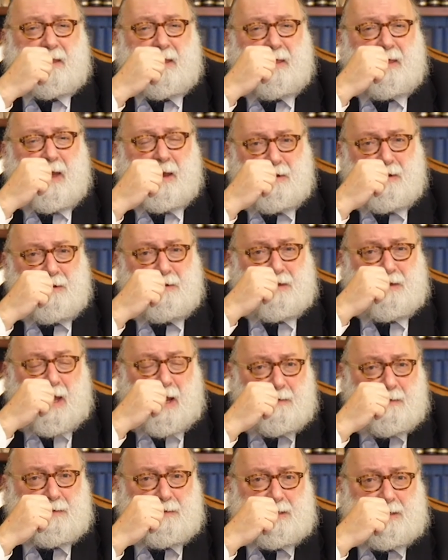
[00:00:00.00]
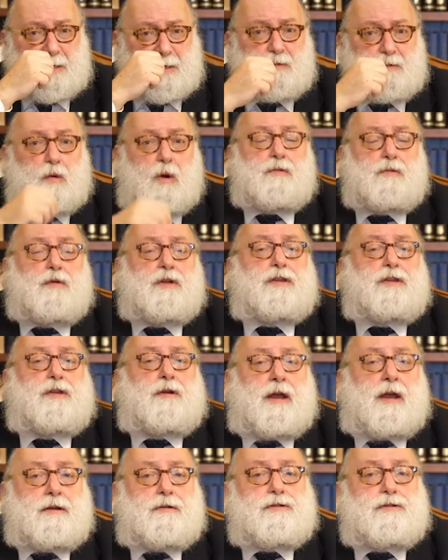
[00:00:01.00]
That you, the Eibishter, is one with
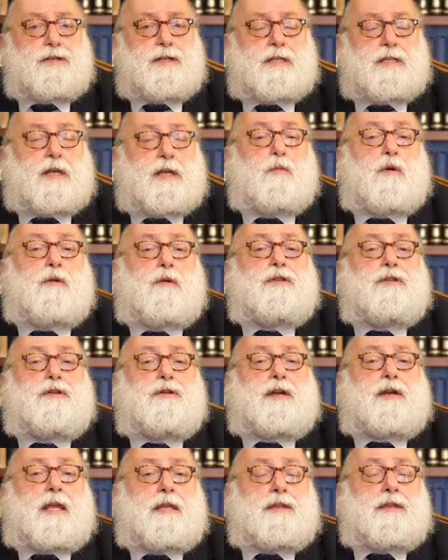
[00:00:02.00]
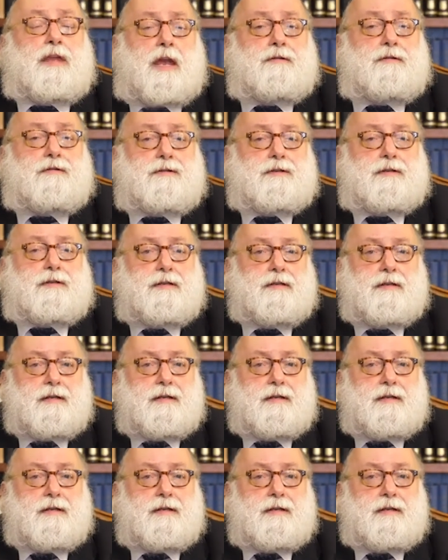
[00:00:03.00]
your energies and one with your containers.